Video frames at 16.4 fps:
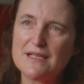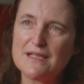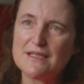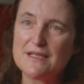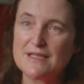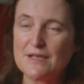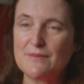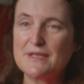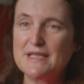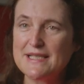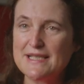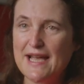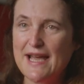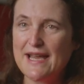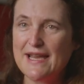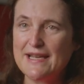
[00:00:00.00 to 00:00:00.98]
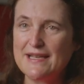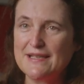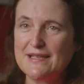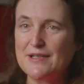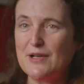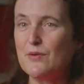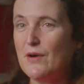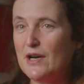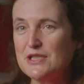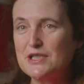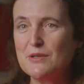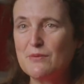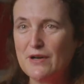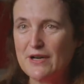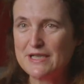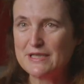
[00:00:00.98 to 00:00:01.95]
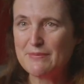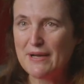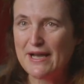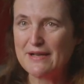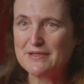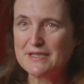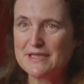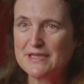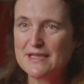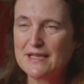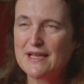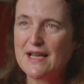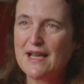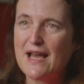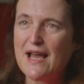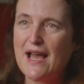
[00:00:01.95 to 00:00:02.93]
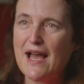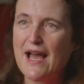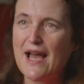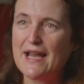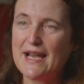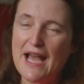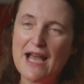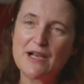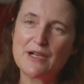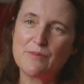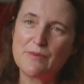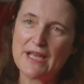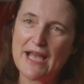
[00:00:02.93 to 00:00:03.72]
To someone to say, you know, what are you worried about and how can we